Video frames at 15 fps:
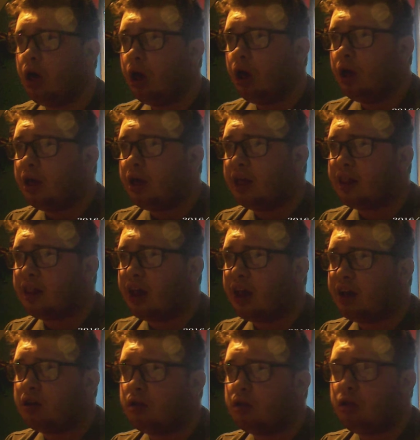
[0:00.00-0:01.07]
It's like
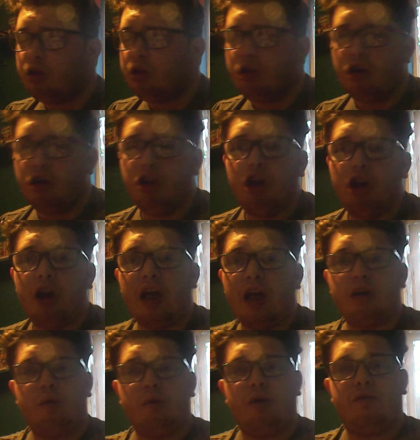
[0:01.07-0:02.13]
you know, like
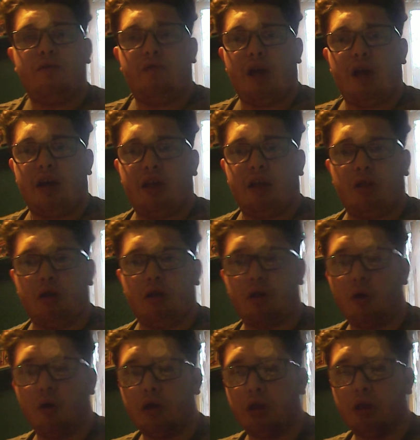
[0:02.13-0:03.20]
with like kids who's got
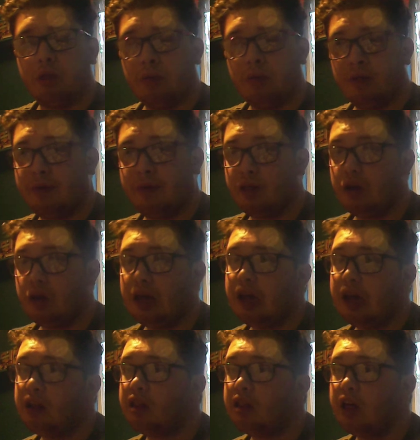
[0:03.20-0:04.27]
autism and special
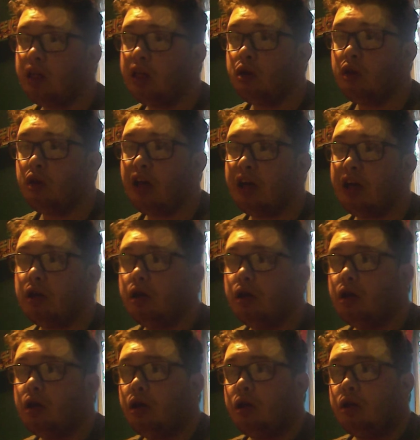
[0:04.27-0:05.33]
needs, it's not that
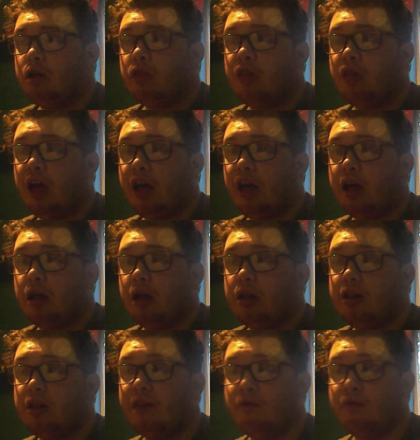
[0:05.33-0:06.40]
they're
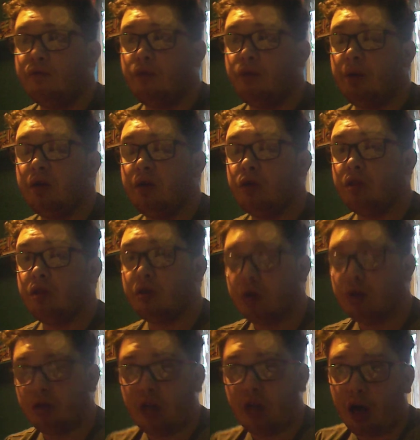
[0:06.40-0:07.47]
different from anyone else because
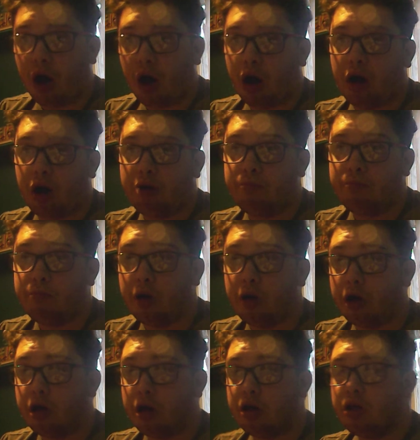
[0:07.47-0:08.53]
they are, but
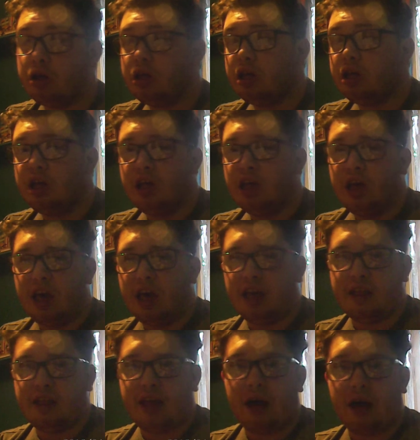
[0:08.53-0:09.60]
it's
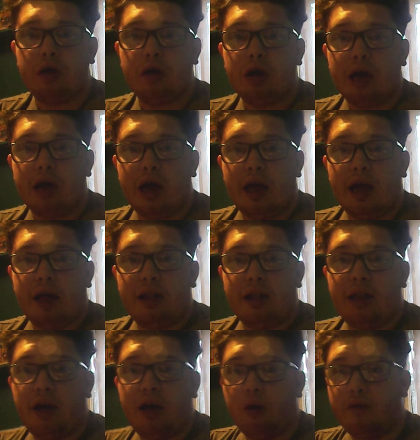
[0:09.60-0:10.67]
how you deal
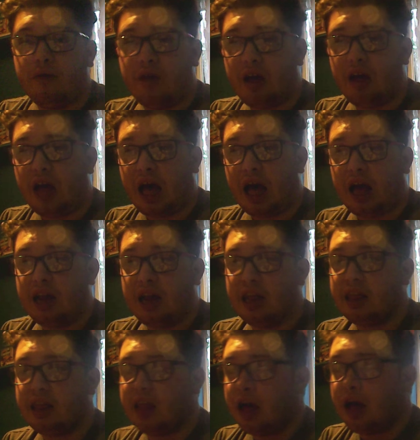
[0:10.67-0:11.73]
with it and it's
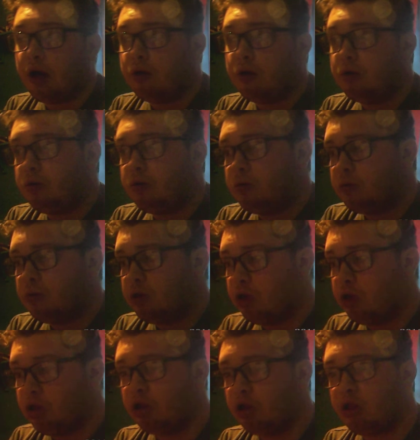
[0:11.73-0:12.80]
how you
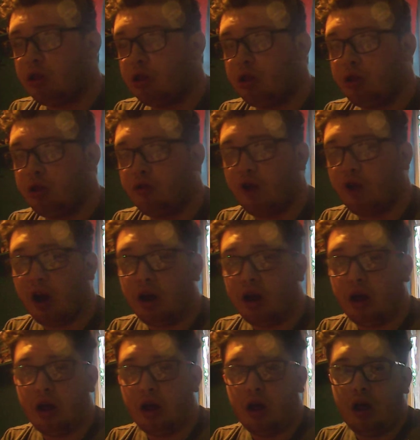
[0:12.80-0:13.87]
just trying to
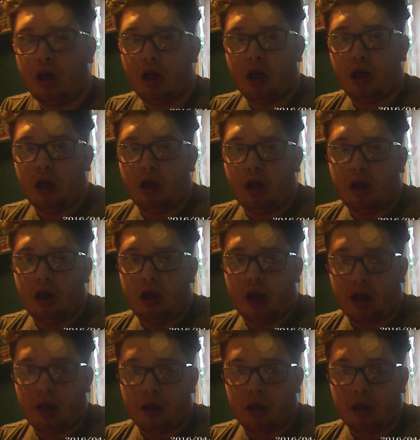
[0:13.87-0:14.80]
like